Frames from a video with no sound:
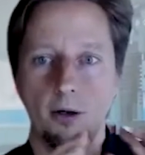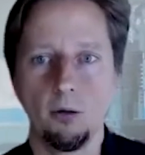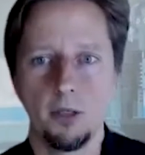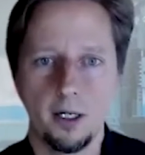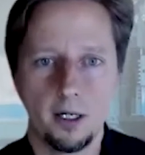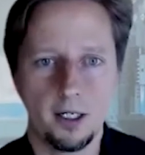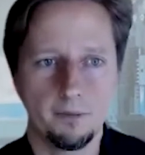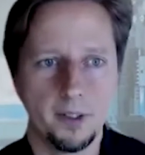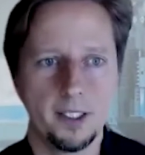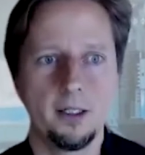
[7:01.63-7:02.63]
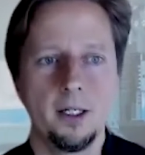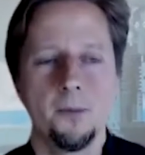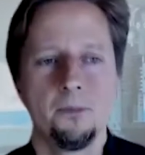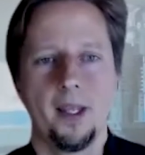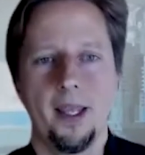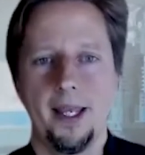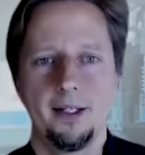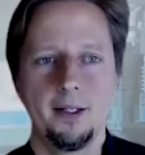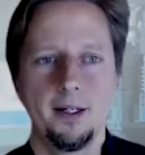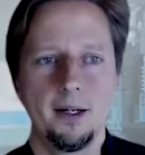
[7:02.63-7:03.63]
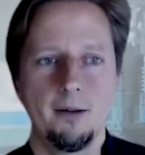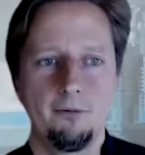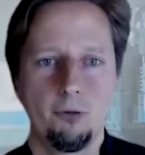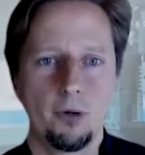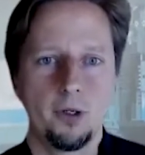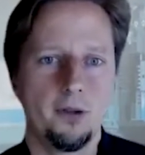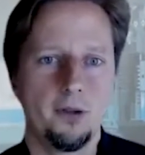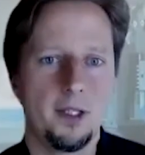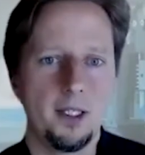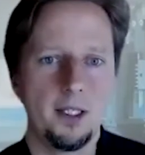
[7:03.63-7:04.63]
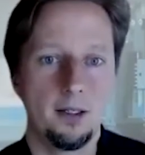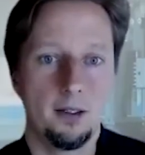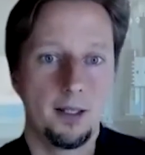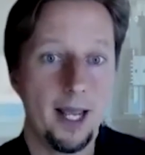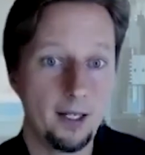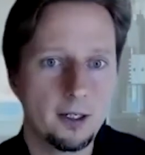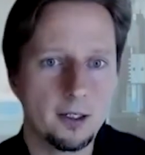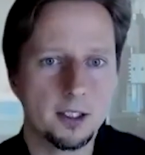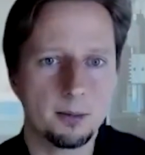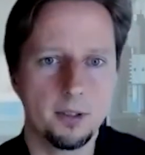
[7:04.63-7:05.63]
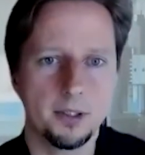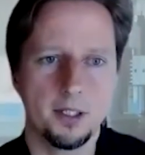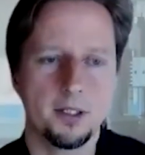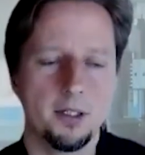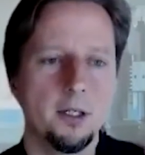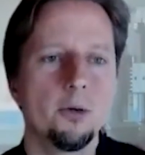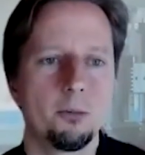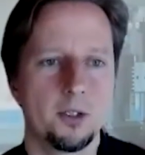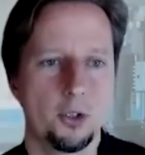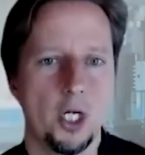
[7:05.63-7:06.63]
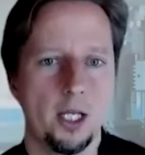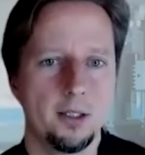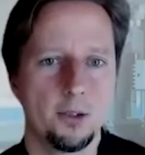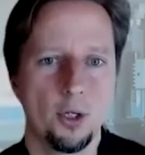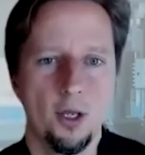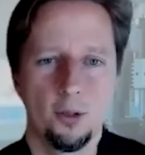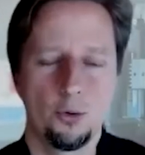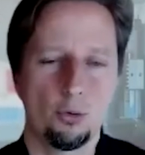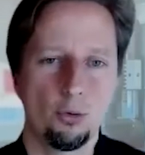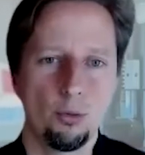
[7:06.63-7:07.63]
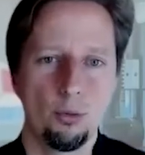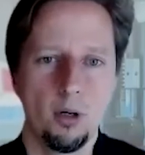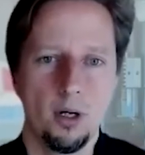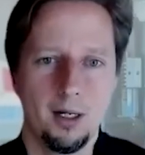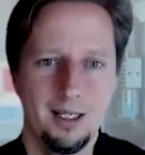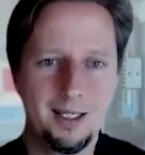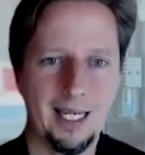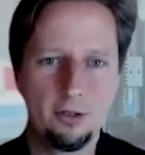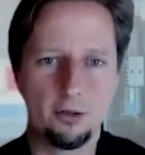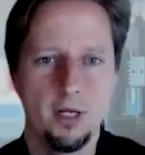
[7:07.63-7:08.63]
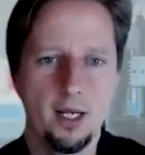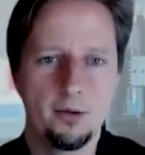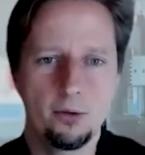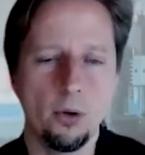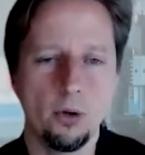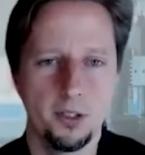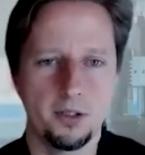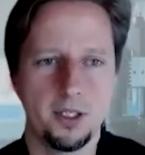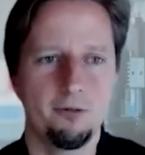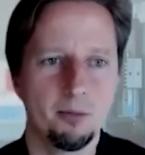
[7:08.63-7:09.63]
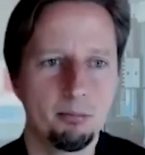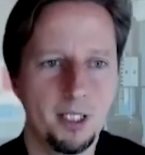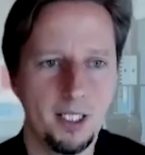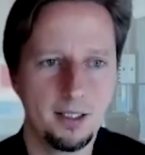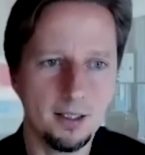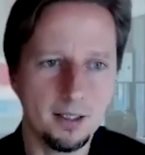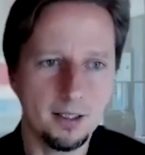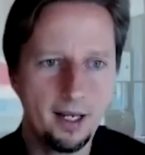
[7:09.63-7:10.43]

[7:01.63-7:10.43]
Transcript: only hardware. And for the end customers, it's an enormous challenge to get together all these different pieces